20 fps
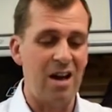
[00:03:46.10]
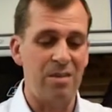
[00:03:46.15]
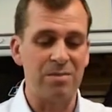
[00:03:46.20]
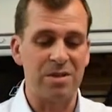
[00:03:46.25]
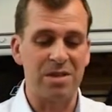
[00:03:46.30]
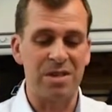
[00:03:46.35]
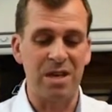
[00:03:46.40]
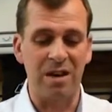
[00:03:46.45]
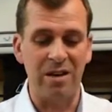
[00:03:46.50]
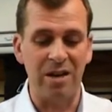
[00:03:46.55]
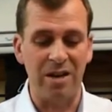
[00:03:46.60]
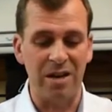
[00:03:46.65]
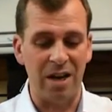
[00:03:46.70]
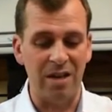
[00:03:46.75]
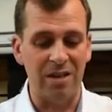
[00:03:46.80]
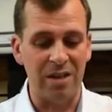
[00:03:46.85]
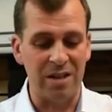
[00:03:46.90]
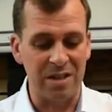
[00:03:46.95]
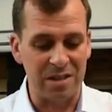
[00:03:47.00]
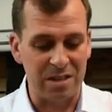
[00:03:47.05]
So you
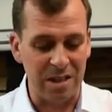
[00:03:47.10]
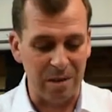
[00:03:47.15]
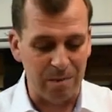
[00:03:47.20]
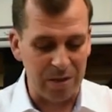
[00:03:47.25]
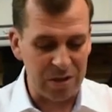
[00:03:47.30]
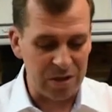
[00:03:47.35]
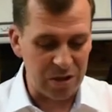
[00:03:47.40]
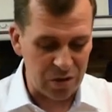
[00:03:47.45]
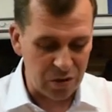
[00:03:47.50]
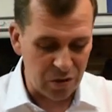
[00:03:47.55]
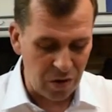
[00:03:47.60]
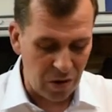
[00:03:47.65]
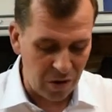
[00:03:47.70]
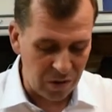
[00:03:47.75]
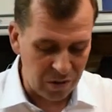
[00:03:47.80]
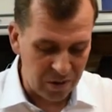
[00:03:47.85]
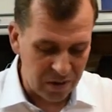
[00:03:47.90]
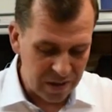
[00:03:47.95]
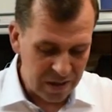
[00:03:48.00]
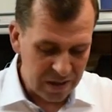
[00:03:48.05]
know that the zip is
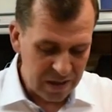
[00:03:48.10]
strong.